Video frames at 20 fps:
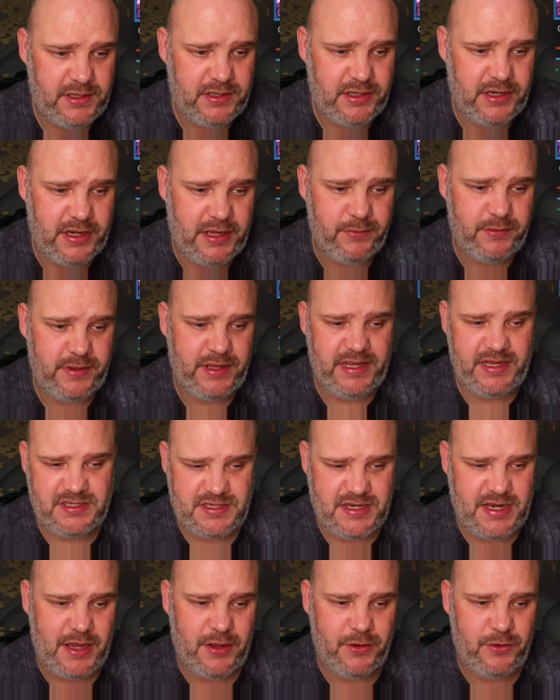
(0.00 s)
know, he's
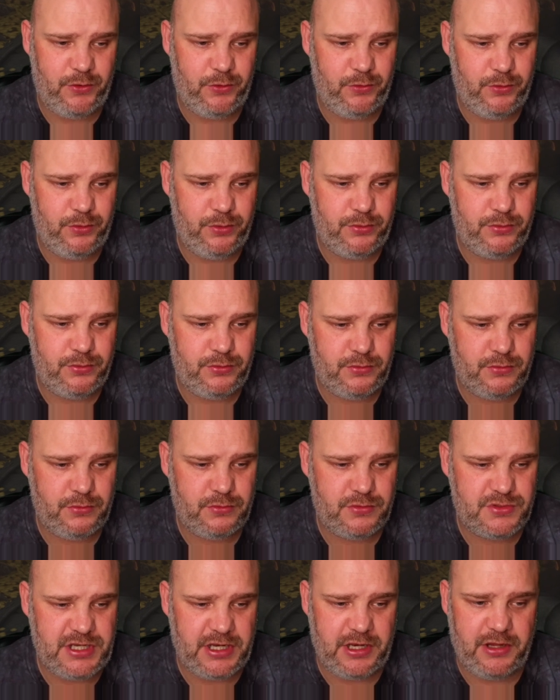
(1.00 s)
no
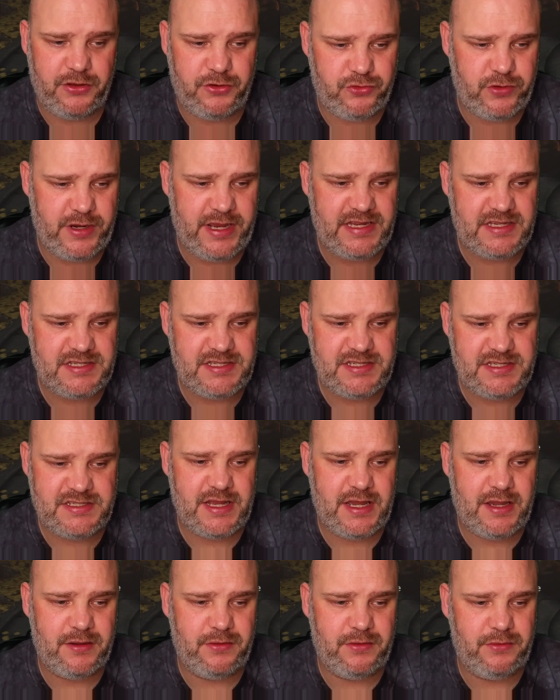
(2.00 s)
Seal of the Drakes, he's
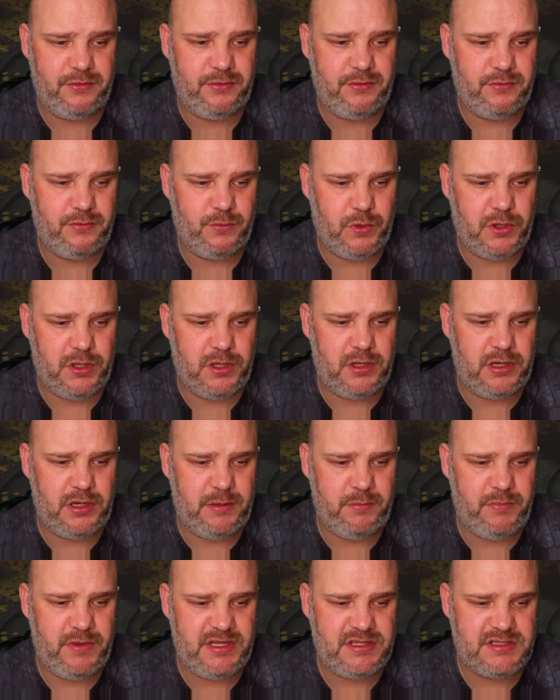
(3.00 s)
no
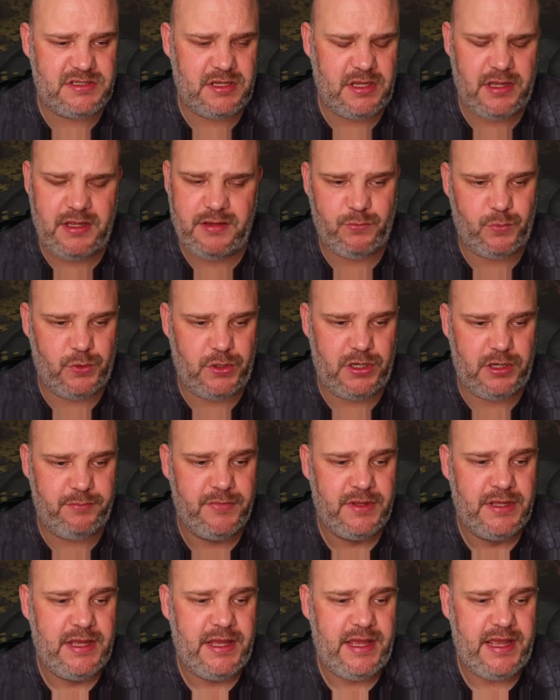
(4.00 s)
Wurlim,
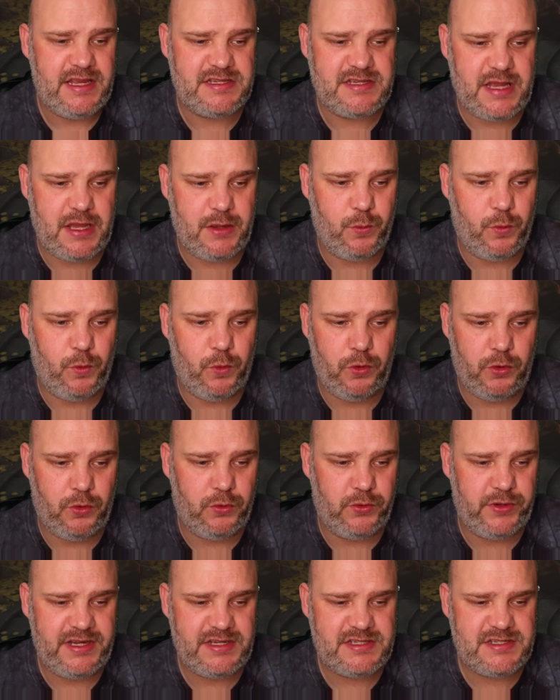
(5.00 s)
he's no
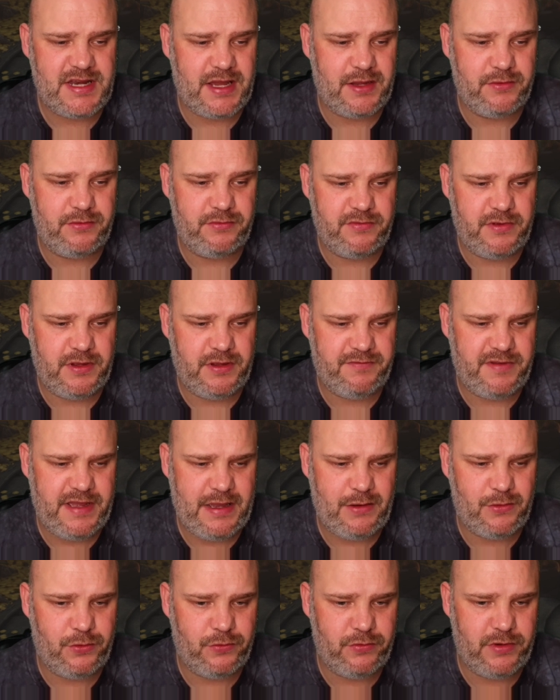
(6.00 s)
Warlord, he's no
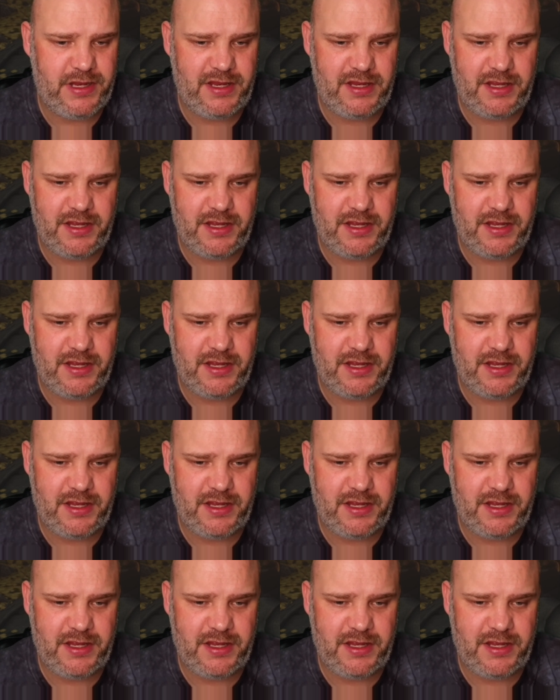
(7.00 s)
Valkyrie.